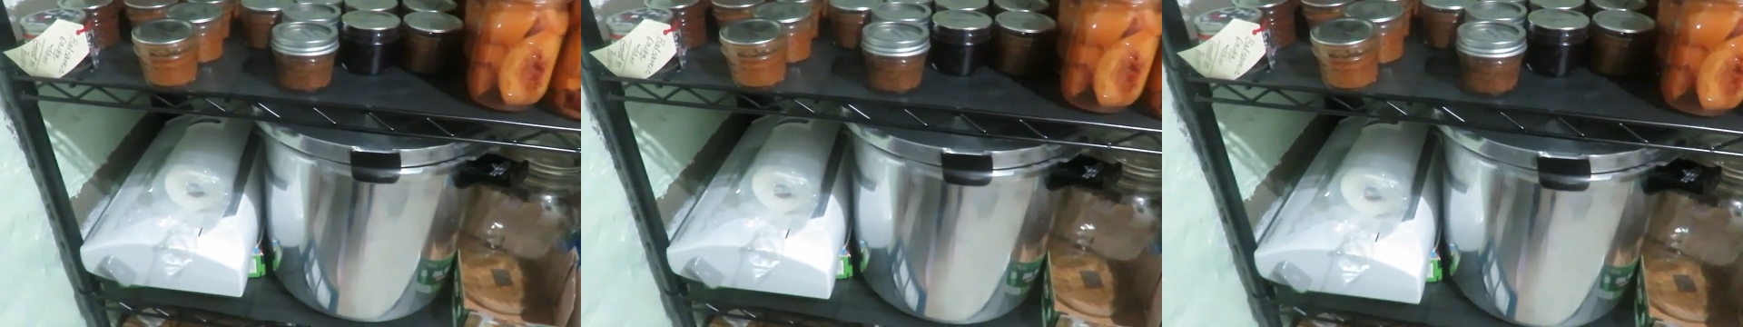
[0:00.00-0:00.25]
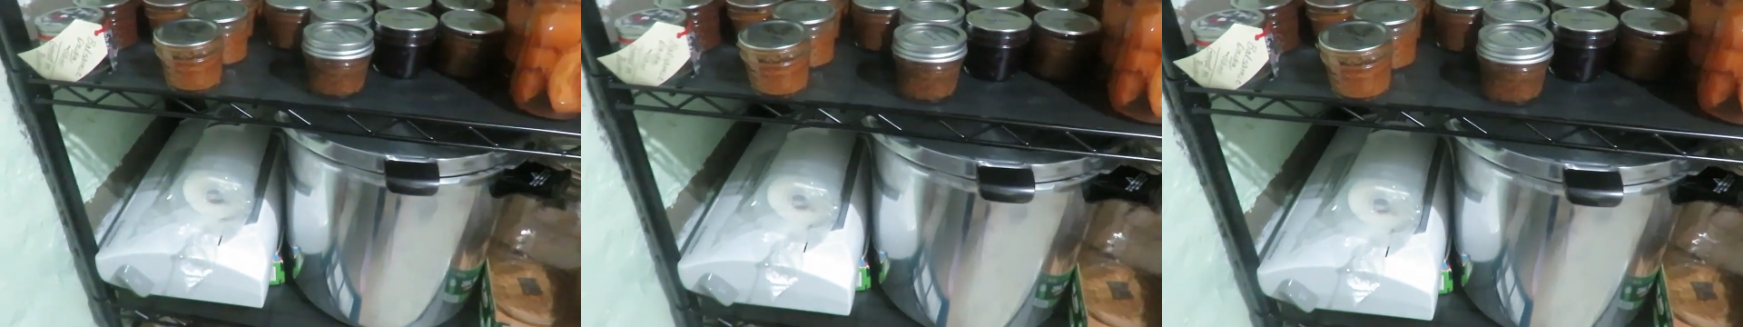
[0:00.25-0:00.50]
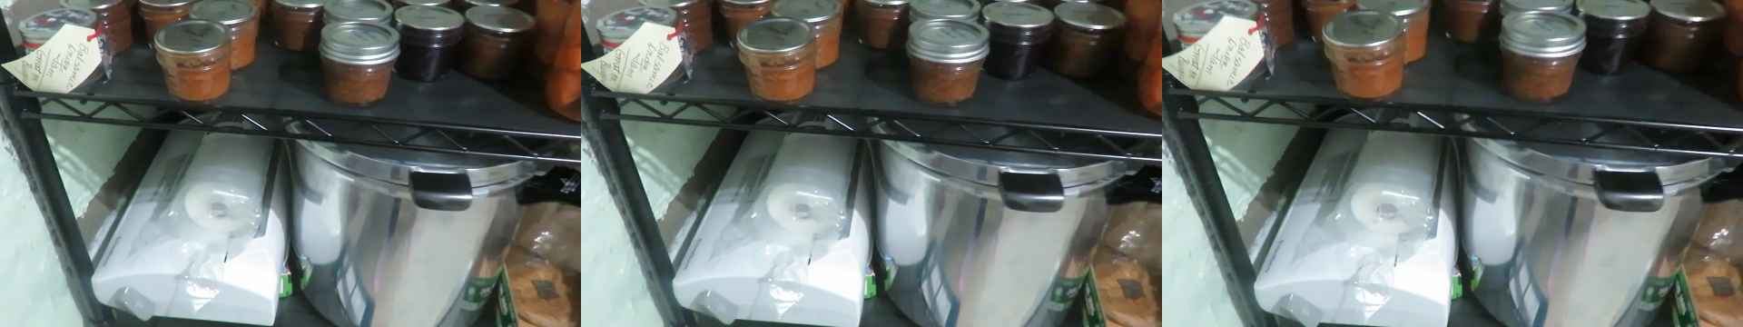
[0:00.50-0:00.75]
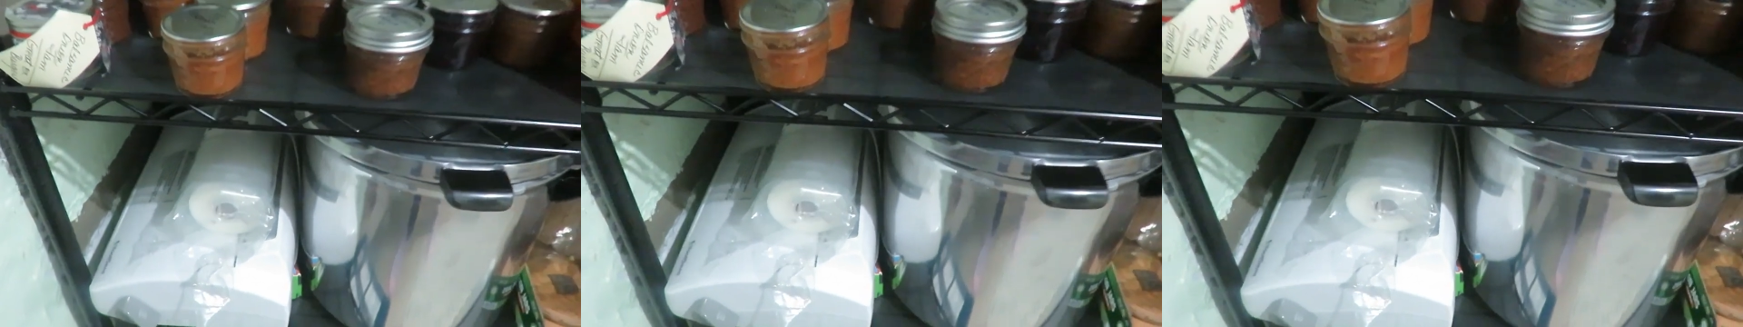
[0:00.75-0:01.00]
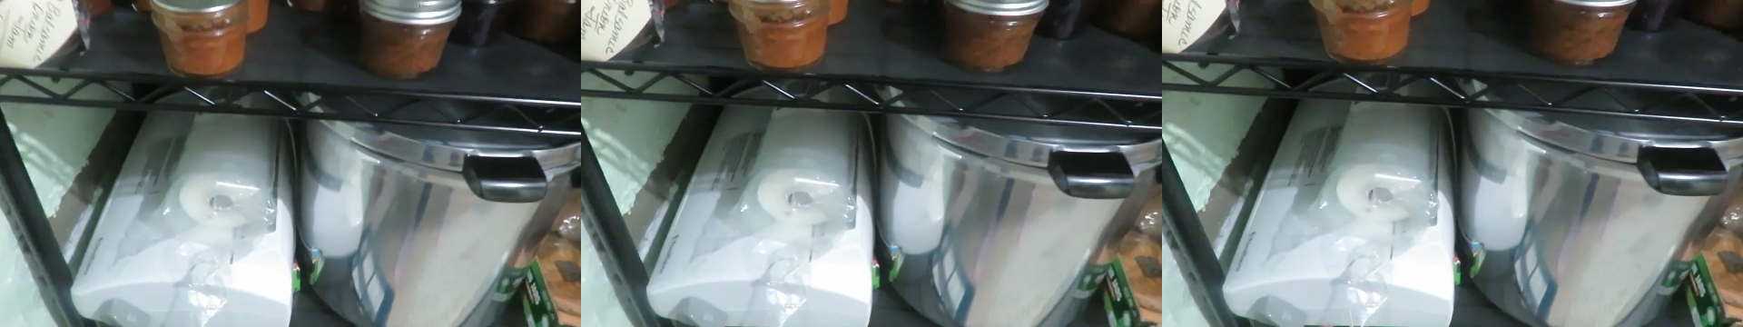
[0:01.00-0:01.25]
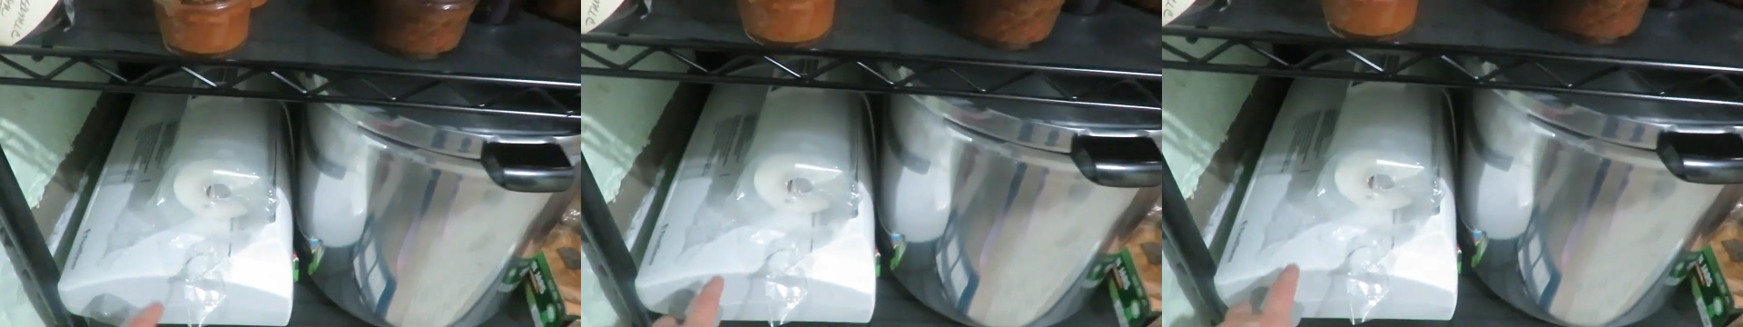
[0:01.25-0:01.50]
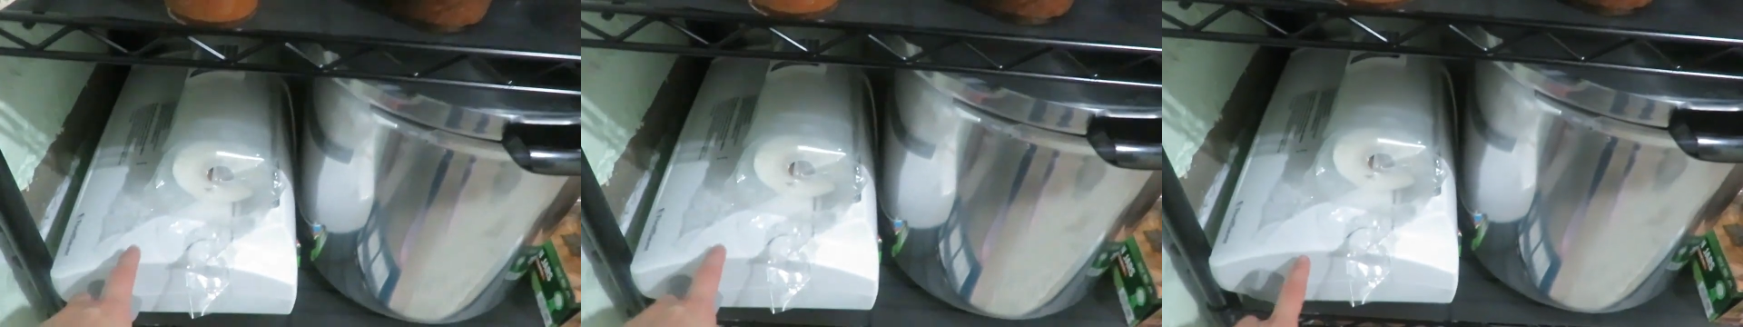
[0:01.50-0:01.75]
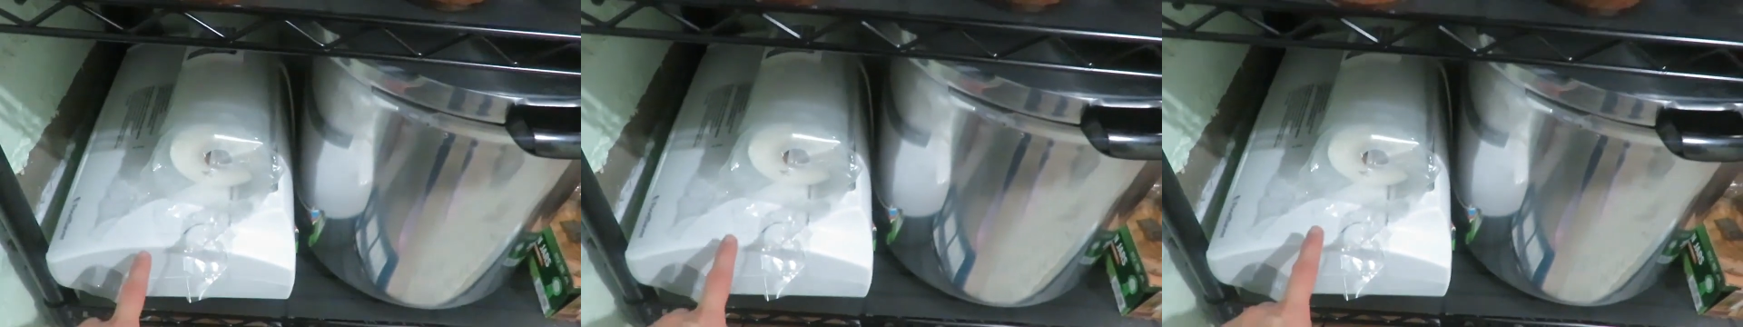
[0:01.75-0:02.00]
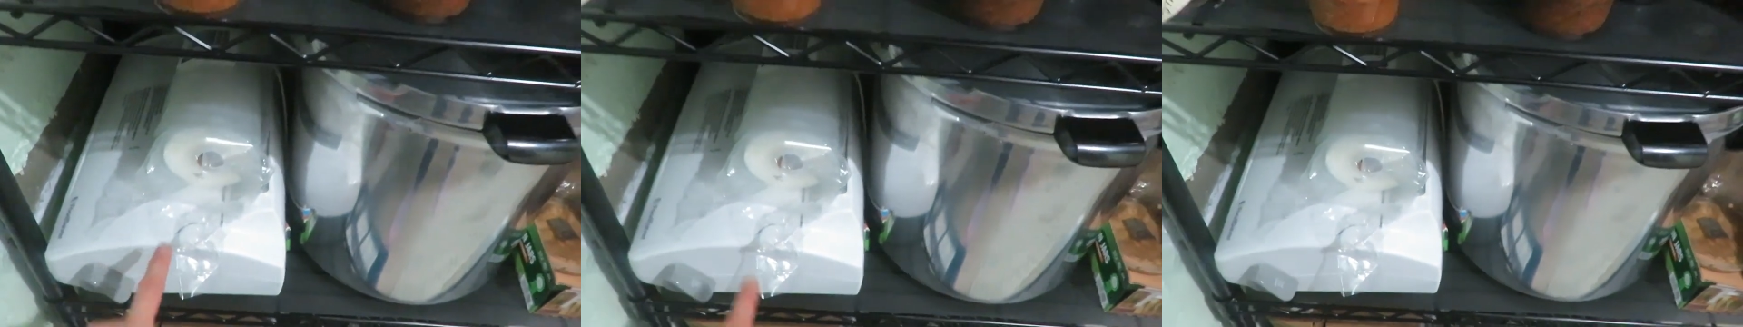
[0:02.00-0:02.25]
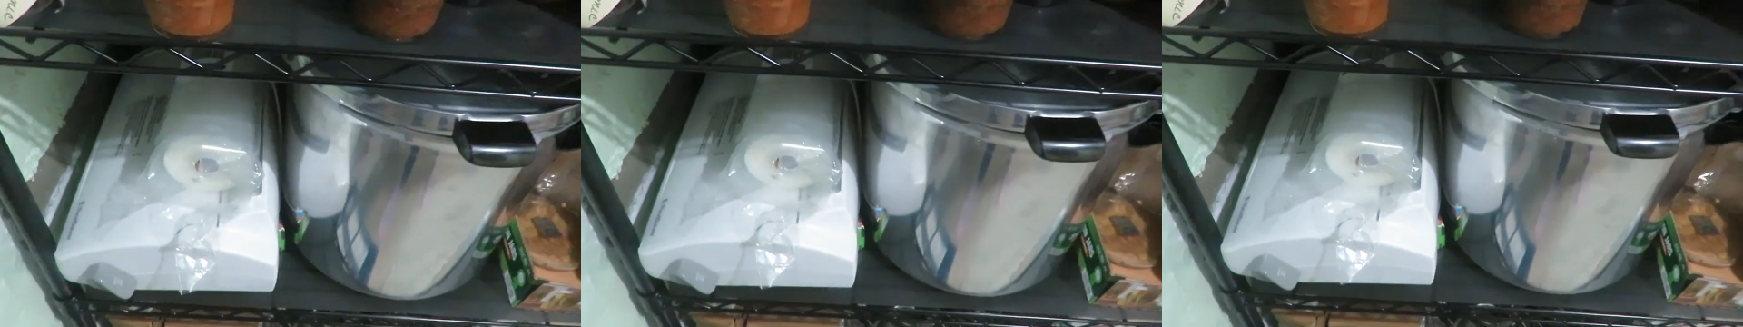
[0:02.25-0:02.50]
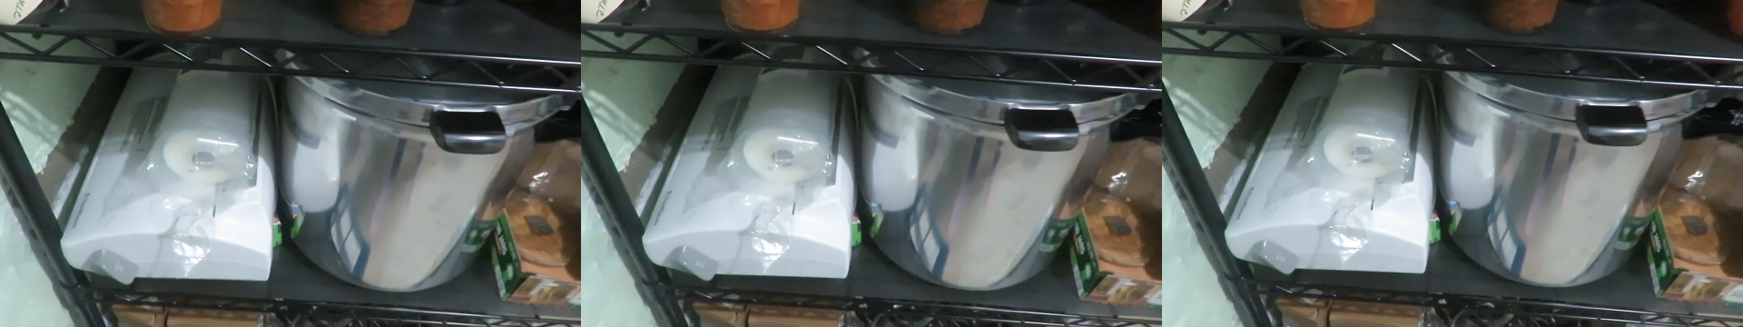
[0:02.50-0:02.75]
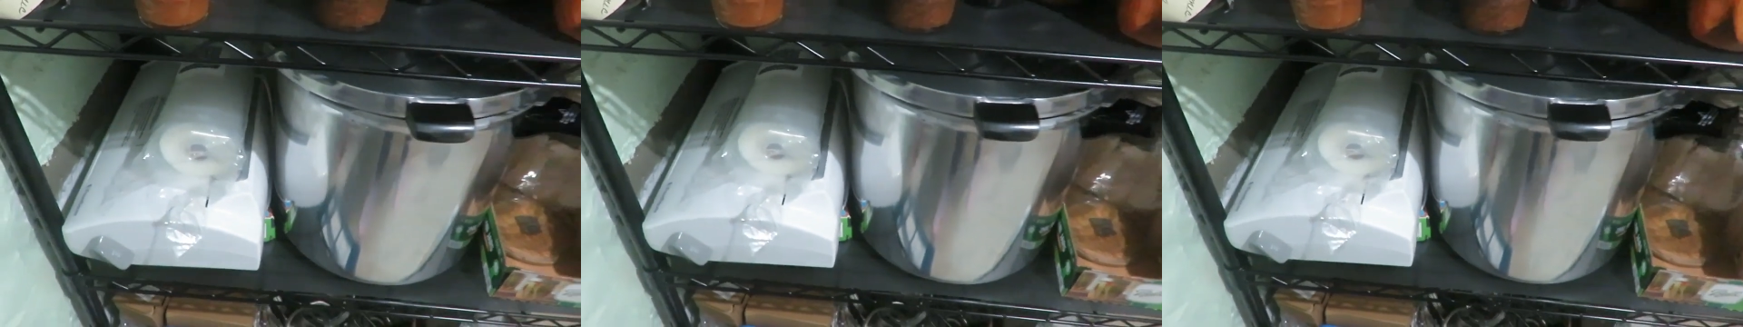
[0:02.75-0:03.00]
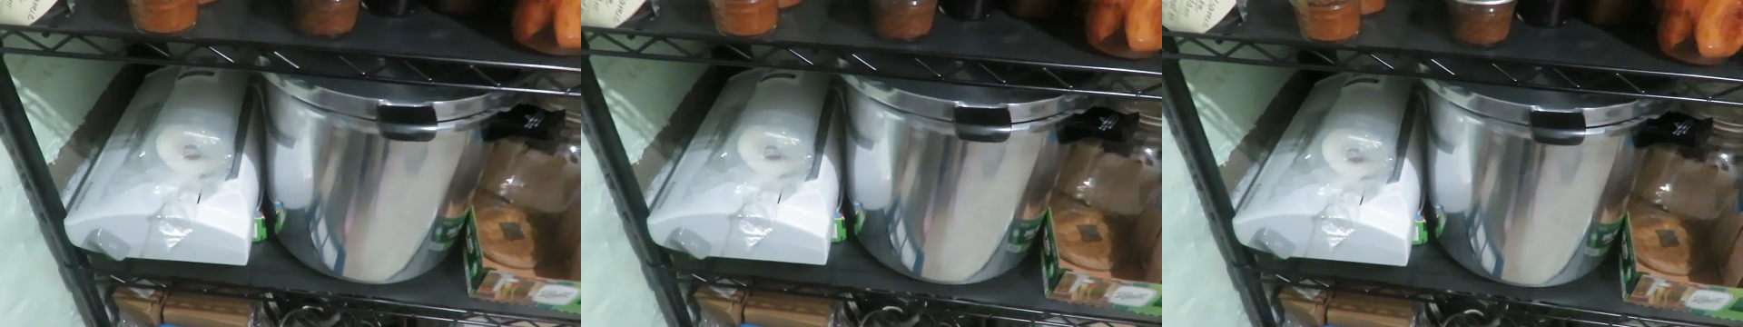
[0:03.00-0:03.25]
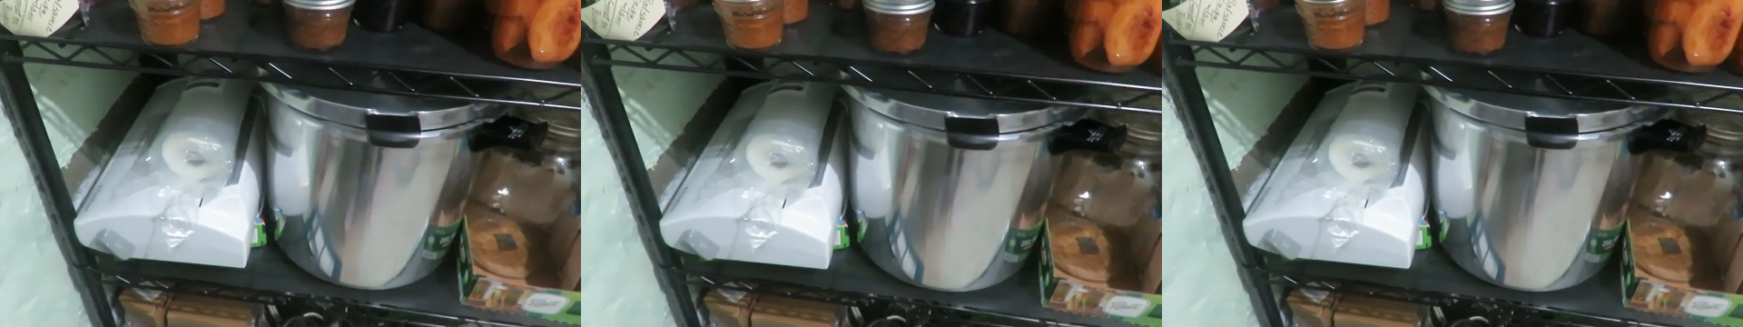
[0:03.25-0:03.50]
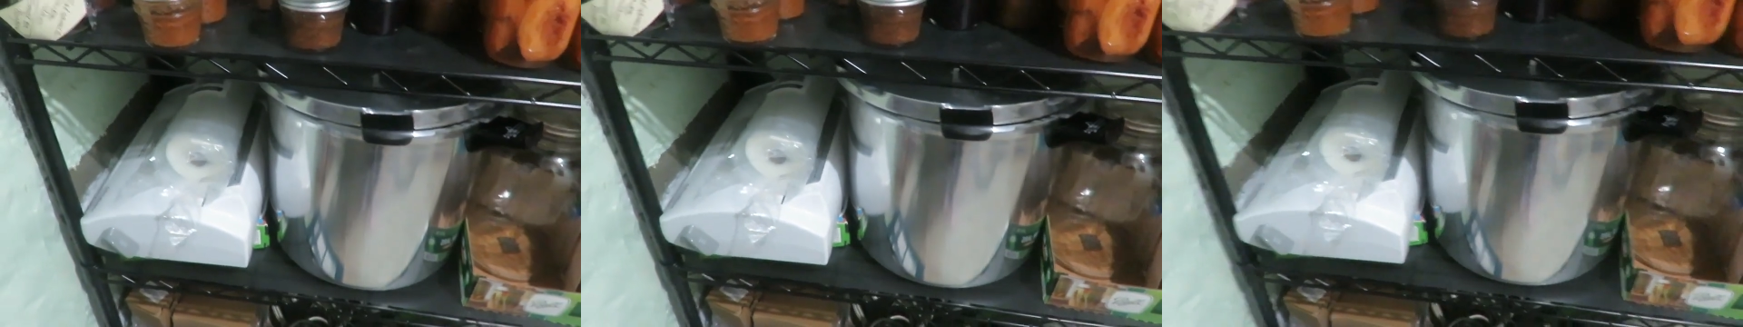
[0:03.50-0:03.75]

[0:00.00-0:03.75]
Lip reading: Nobody's mouth can be seen.